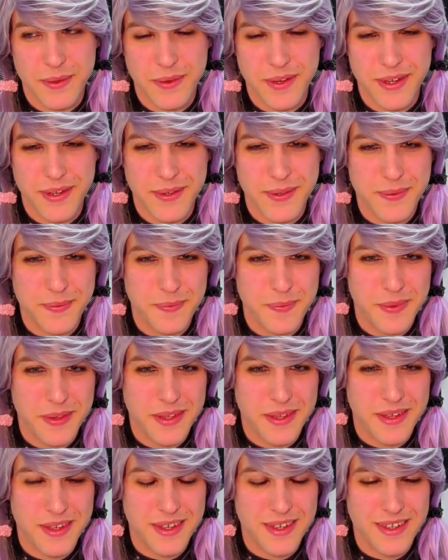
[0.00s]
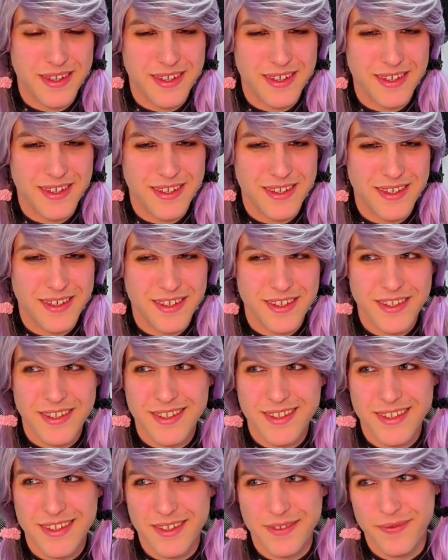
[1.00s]
Which is
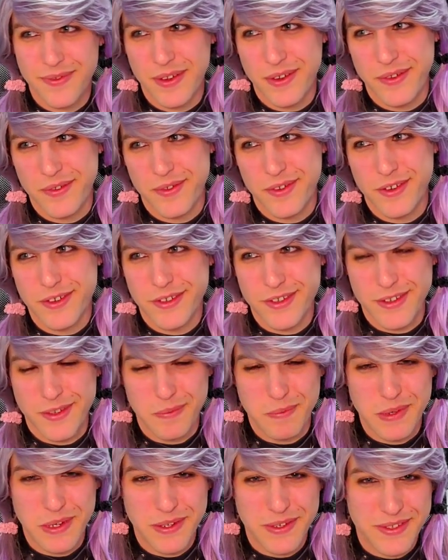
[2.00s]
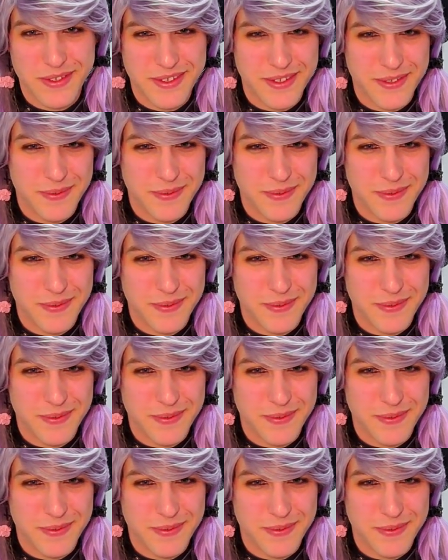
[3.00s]
very fortunate because,